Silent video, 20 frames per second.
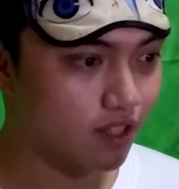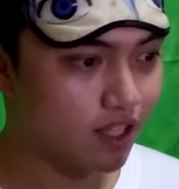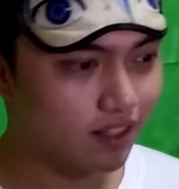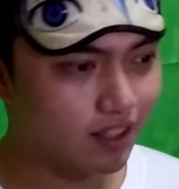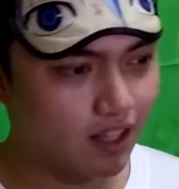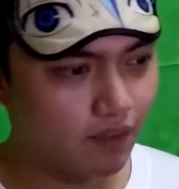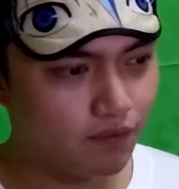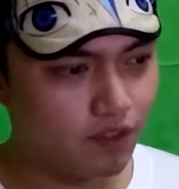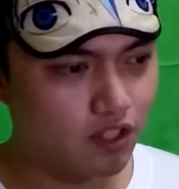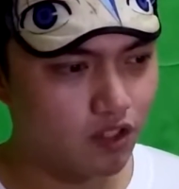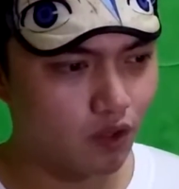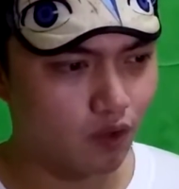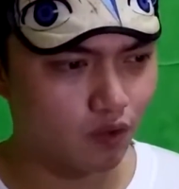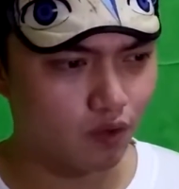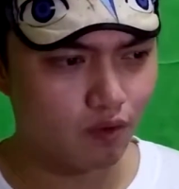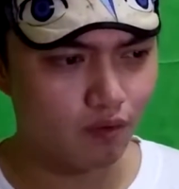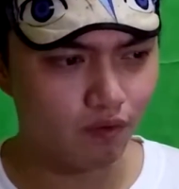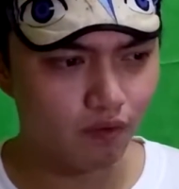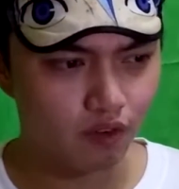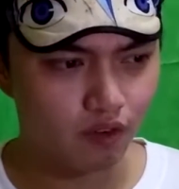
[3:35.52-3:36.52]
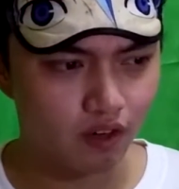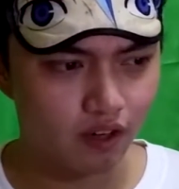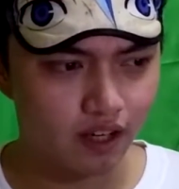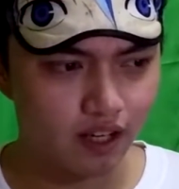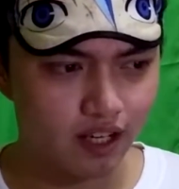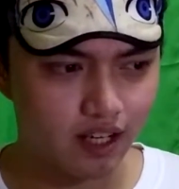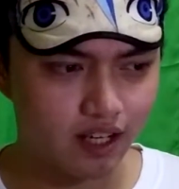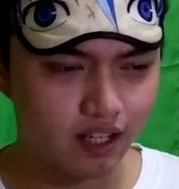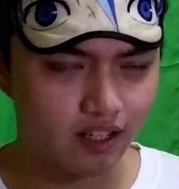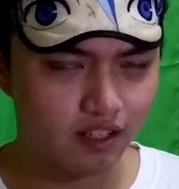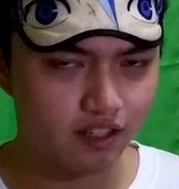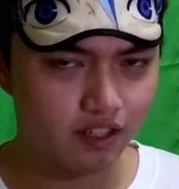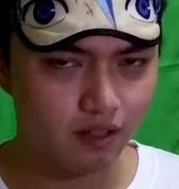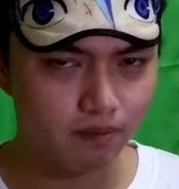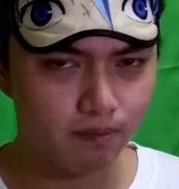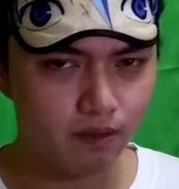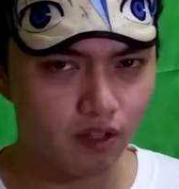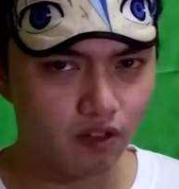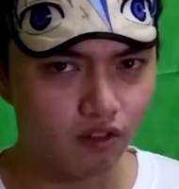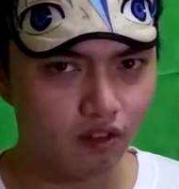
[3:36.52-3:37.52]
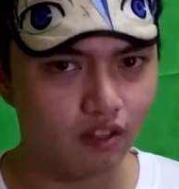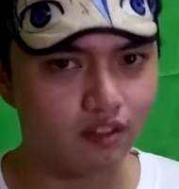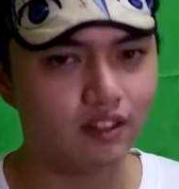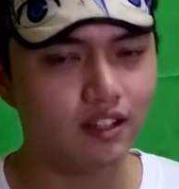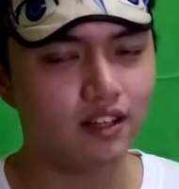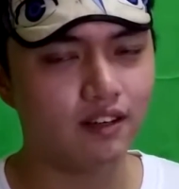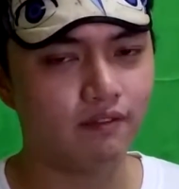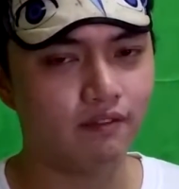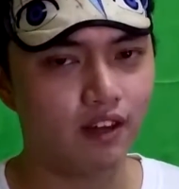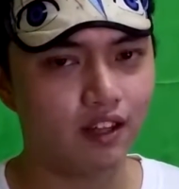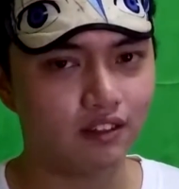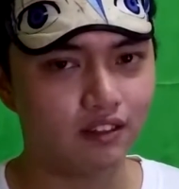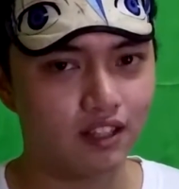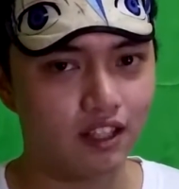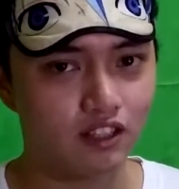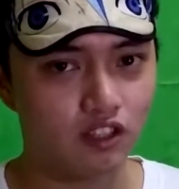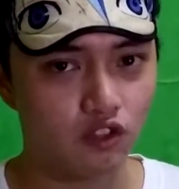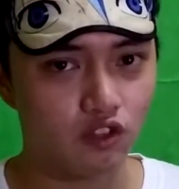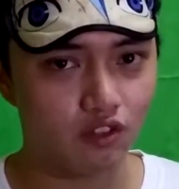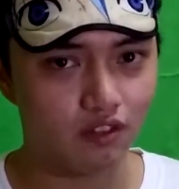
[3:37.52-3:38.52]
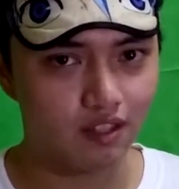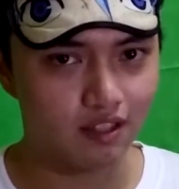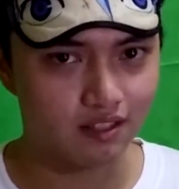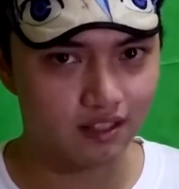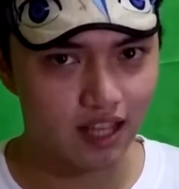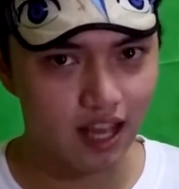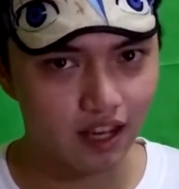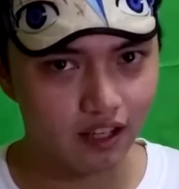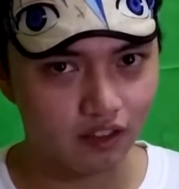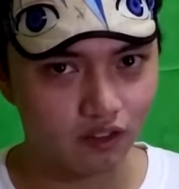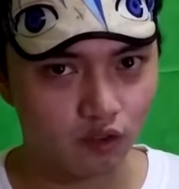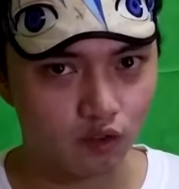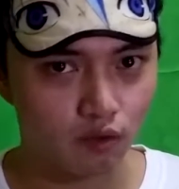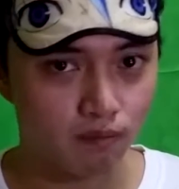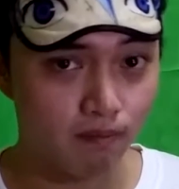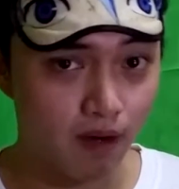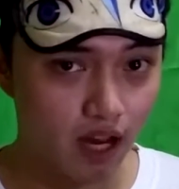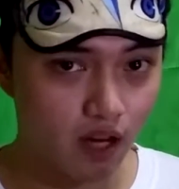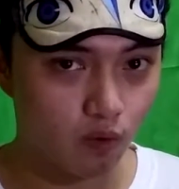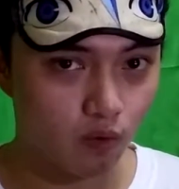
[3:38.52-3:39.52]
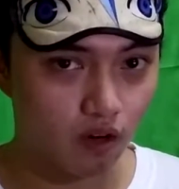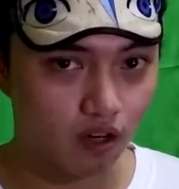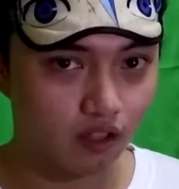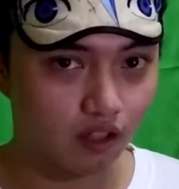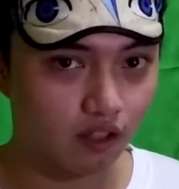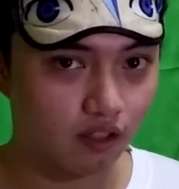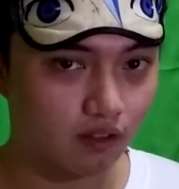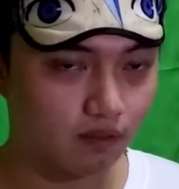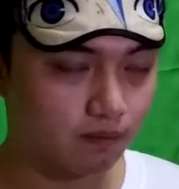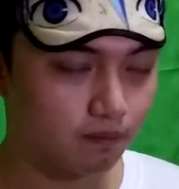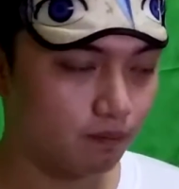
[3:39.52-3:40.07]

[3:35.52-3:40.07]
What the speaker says: So that leaves you room for a GPU in the event that you decide to buy one.